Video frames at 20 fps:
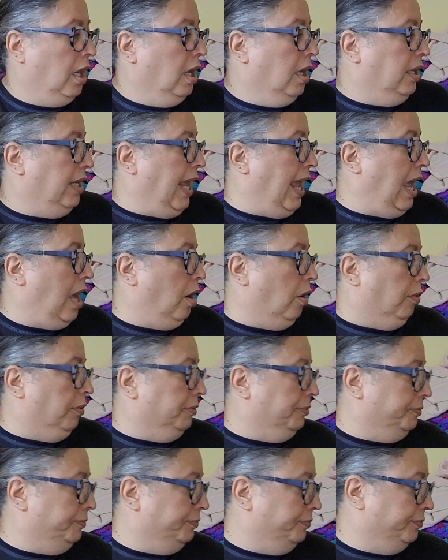Now
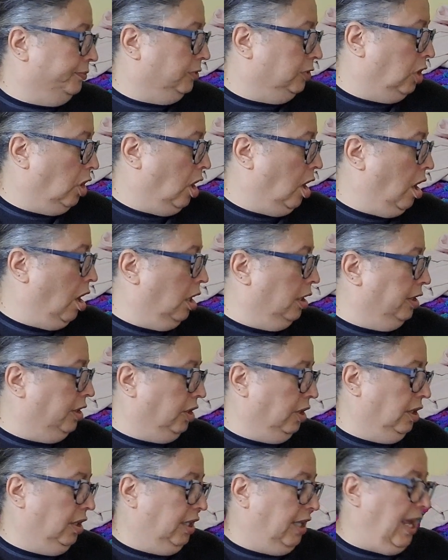on
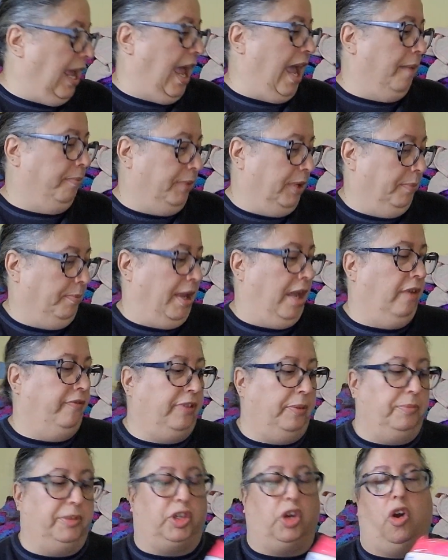to the happy mail
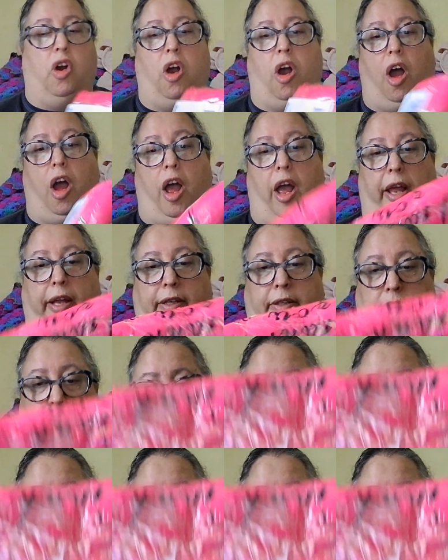from Dawn.